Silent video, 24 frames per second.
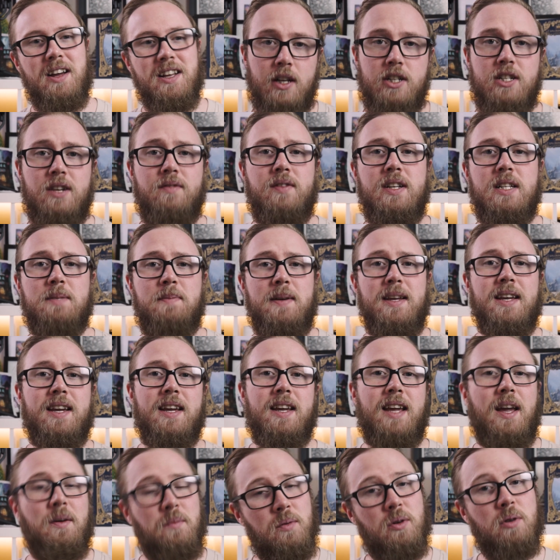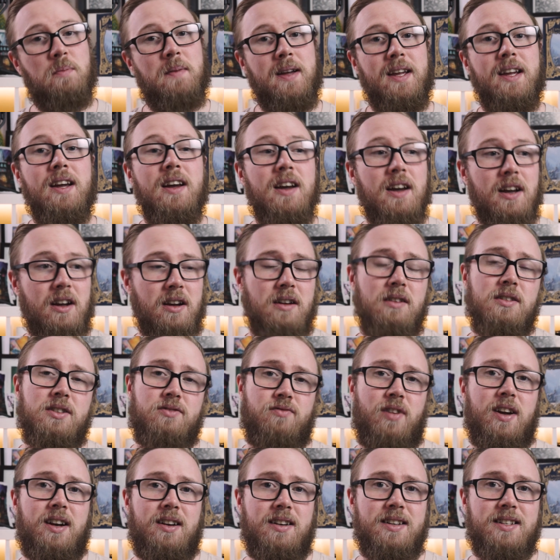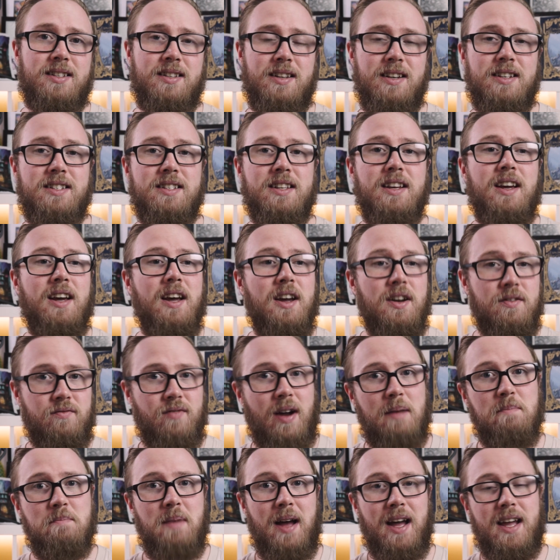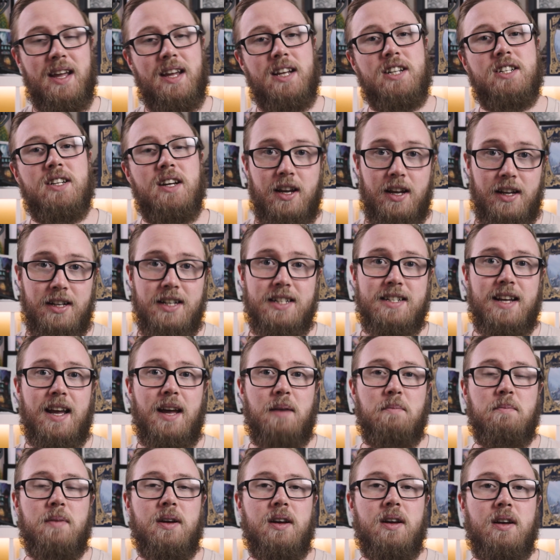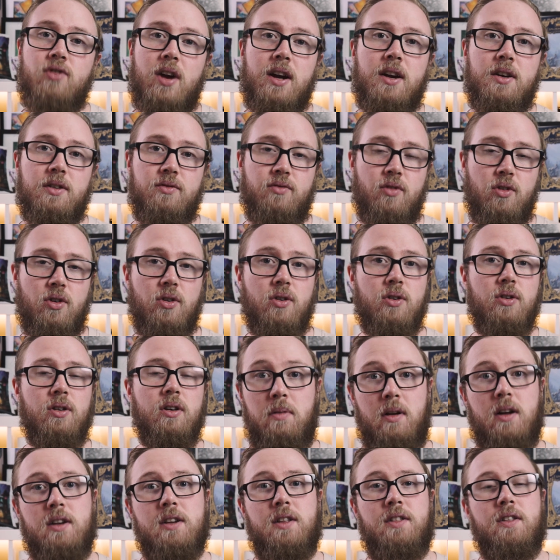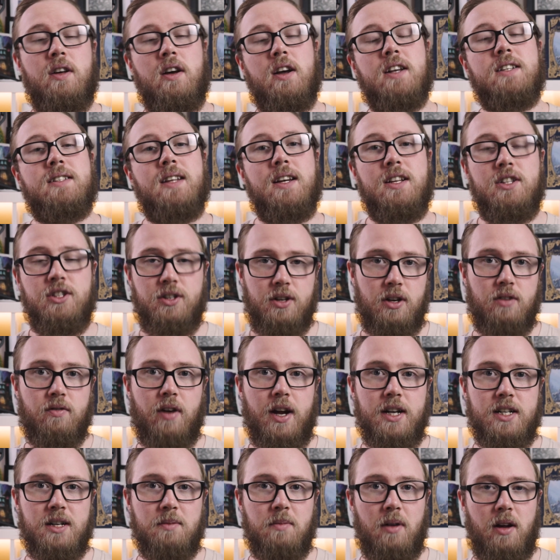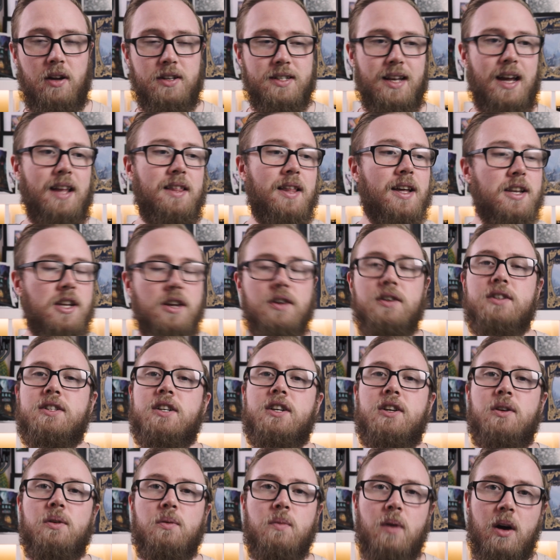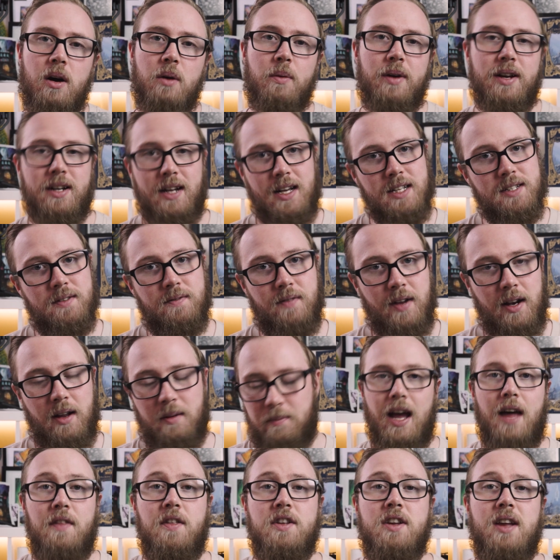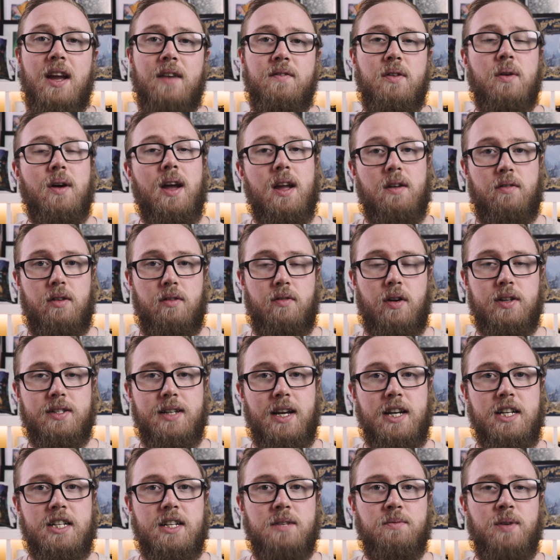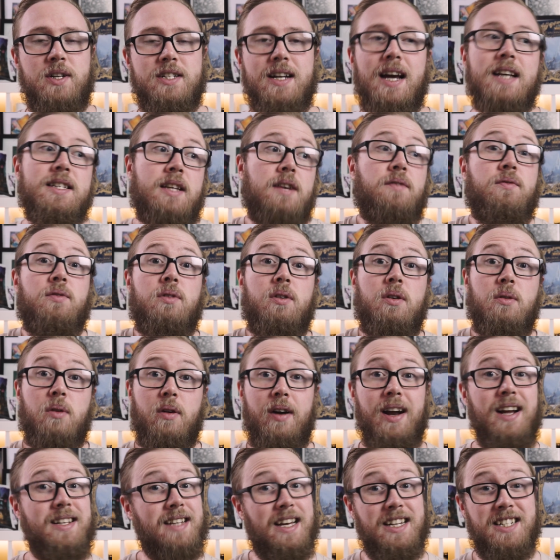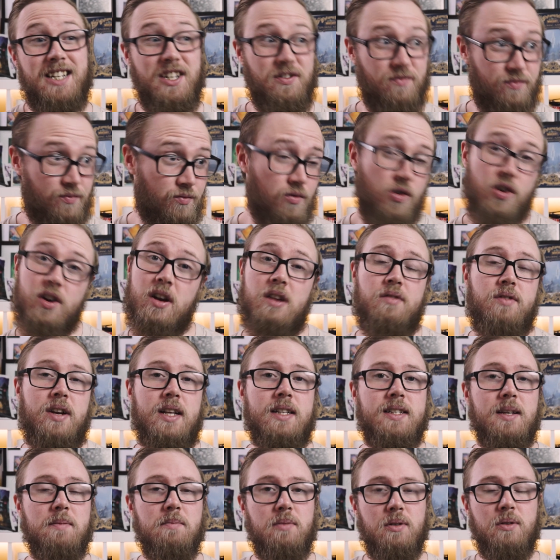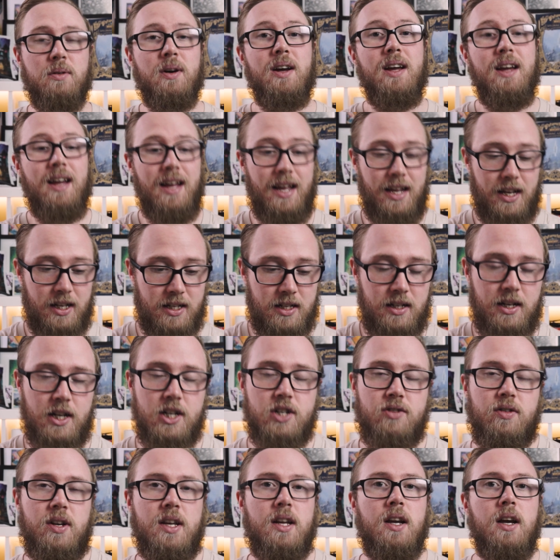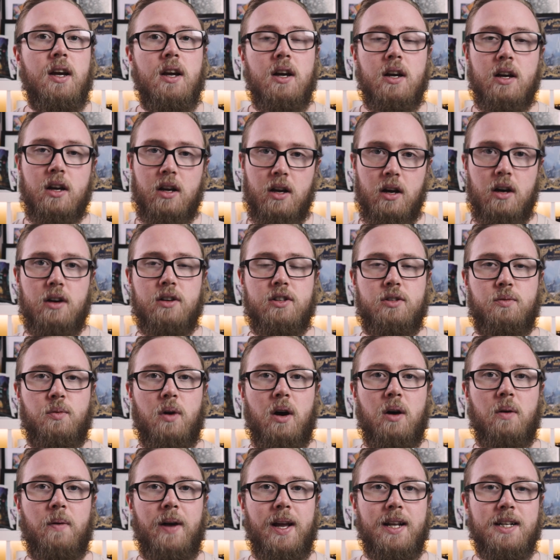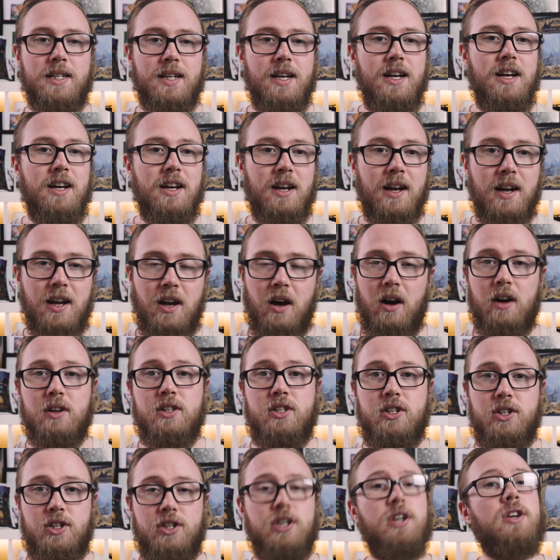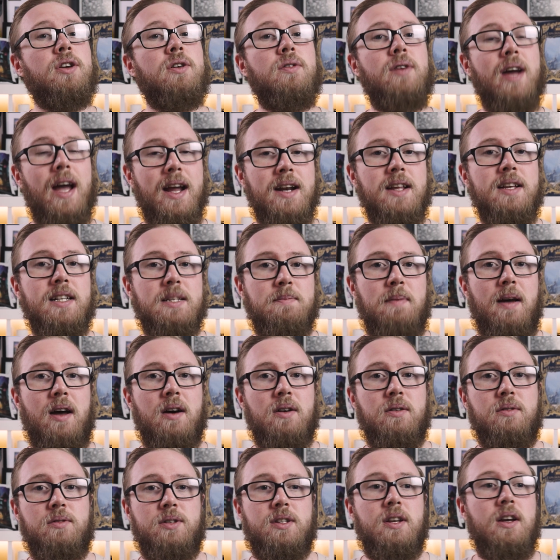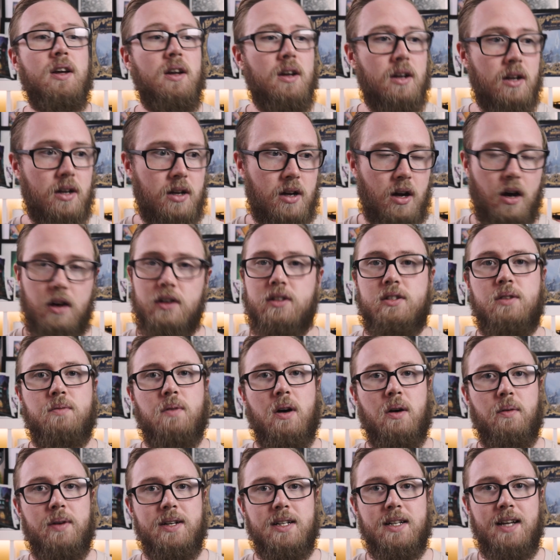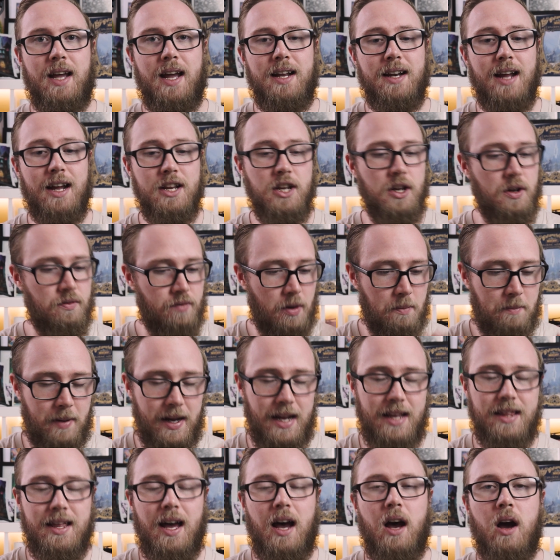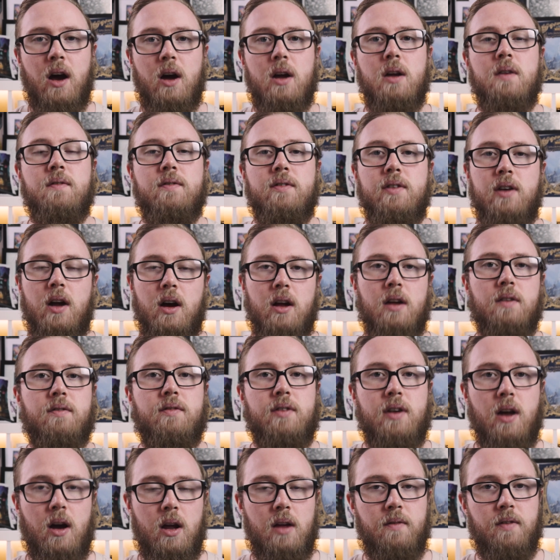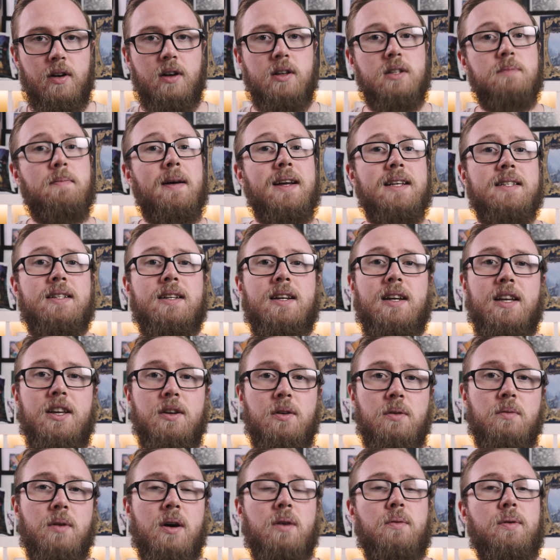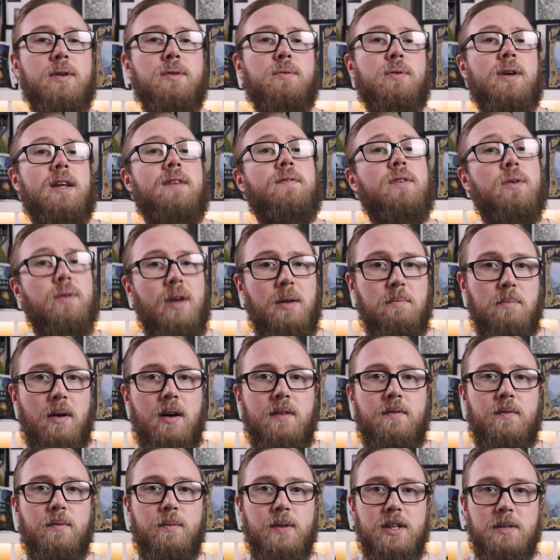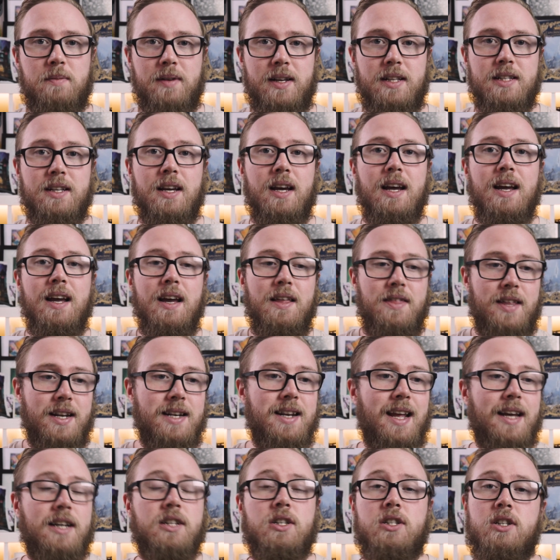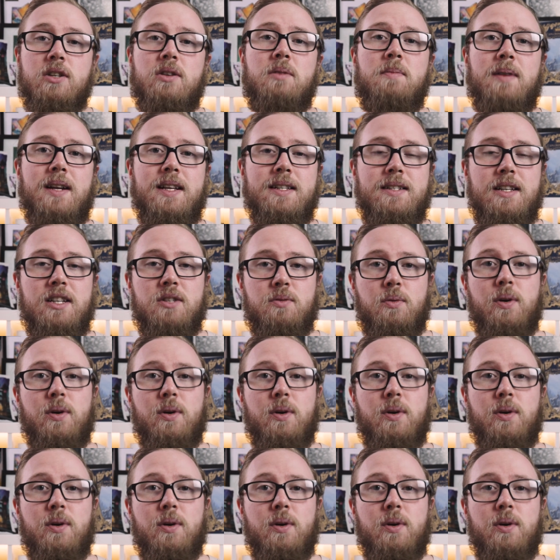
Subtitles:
Generally speaking, it will be cast Recklessness, Rampage, Condemn, Dragon Roar, Bloodthirst, and 2 Raging Blows, and then using your Whirlwind as filler. And then you have your AoE rotation, which as a Fury Warrior is actually really simple. It is literally cast Whirlwind, cast 2 any spells, cast a Whirlwind again, and you repeat that over and over and over, because basically your Whirlwind will give you a buff, which means the next 2 abilities